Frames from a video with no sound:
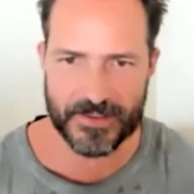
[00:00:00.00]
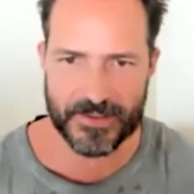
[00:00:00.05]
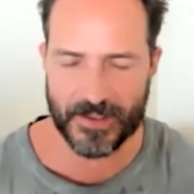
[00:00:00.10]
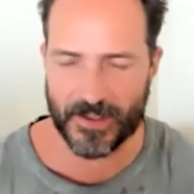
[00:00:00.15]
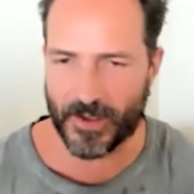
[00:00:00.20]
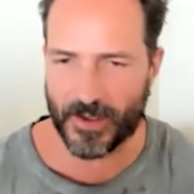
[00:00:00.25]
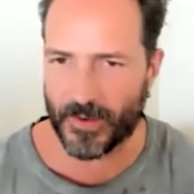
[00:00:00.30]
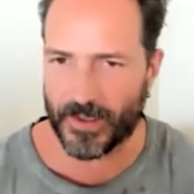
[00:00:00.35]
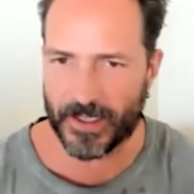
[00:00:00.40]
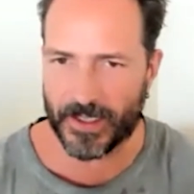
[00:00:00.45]

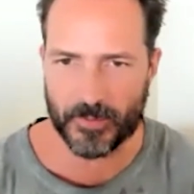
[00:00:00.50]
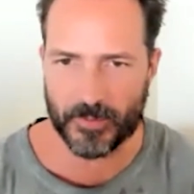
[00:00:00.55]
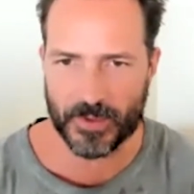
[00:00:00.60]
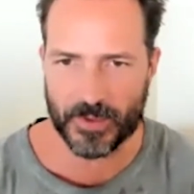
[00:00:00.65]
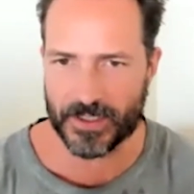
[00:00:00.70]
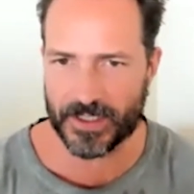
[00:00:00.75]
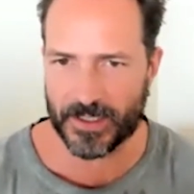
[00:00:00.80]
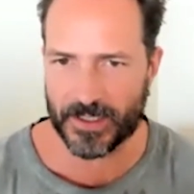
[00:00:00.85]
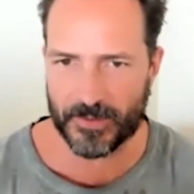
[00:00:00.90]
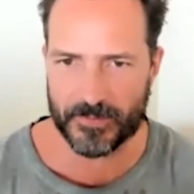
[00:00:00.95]
He
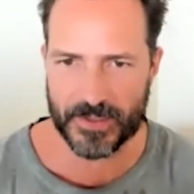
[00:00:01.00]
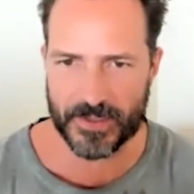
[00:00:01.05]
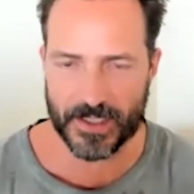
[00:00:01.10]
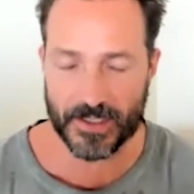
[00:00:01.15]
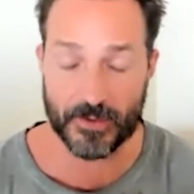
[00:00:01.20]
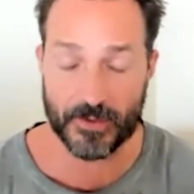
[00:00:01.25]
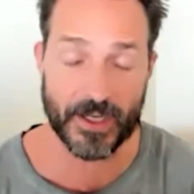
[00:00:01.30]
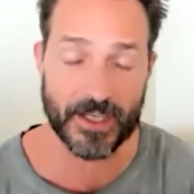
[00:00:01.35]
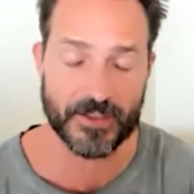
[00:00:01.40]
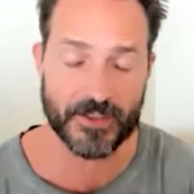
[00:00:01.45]
really did
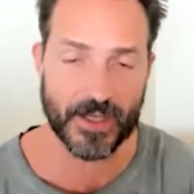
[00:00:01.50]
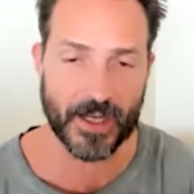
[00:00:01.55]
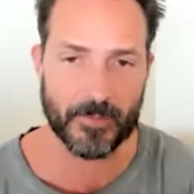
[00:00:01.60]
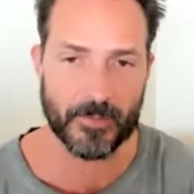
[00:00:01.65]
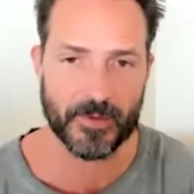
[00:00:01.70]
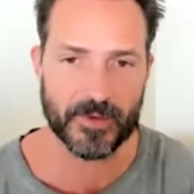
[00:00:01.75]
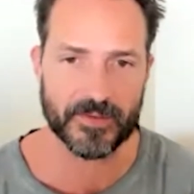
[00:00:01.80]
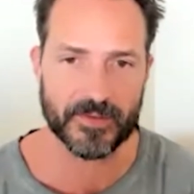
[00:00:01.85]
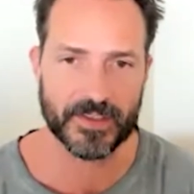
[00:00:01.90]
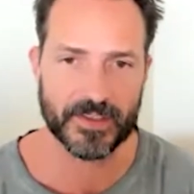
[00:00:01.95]
a great
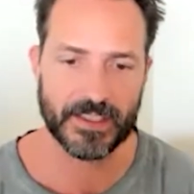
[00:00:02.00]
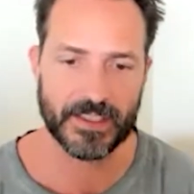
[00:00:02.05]
job of